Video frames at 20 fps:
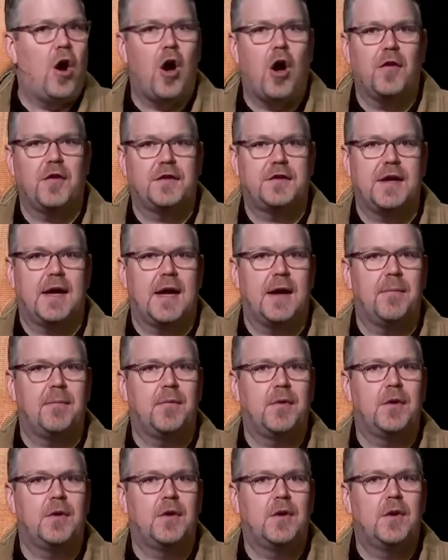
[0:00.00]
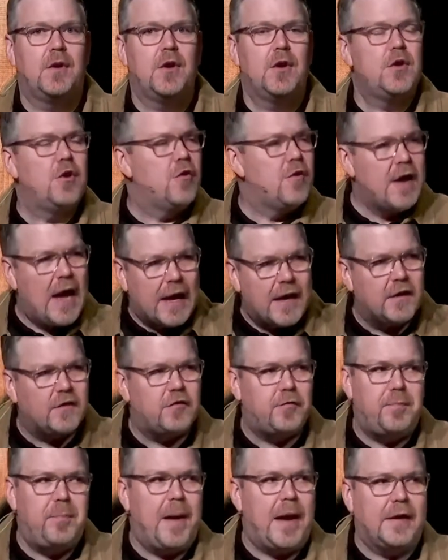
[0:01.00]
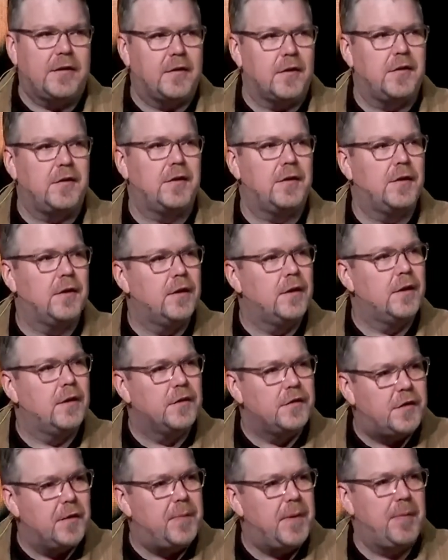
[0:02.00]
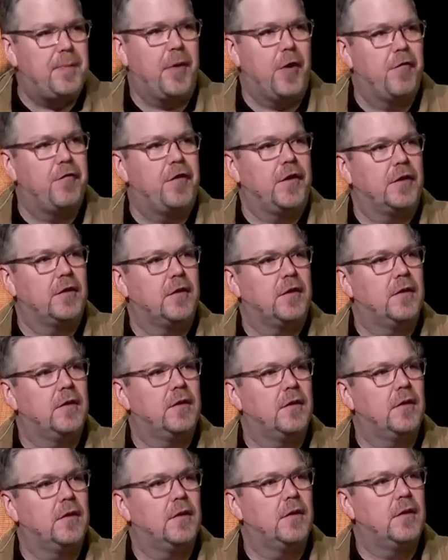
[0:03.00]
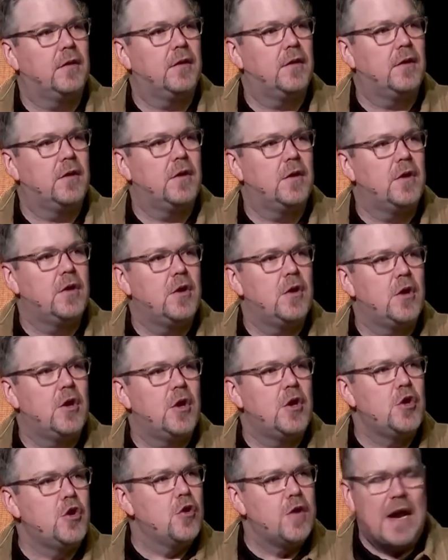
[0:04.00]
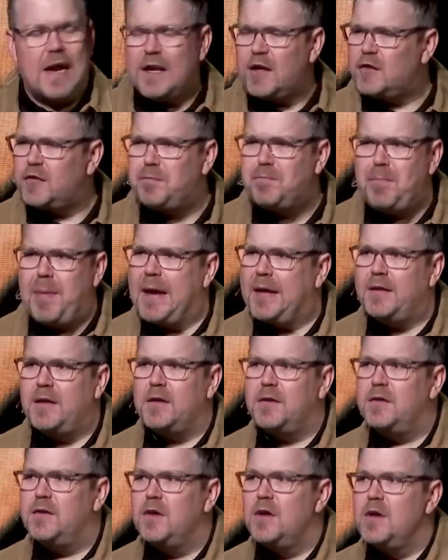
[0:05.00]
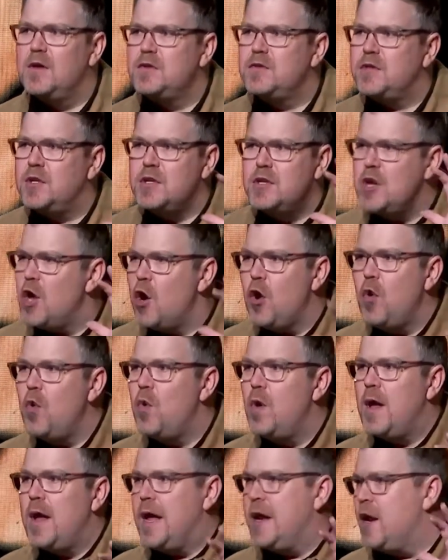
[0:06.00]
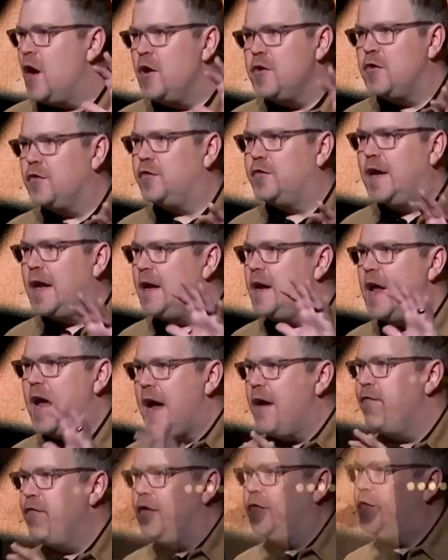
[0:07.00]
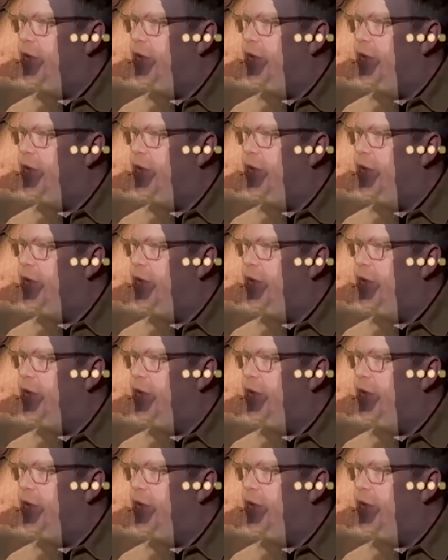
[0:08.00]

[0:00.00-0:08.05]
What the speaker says: all the time. You're not expected to be perfect. You're not expected to know and understand every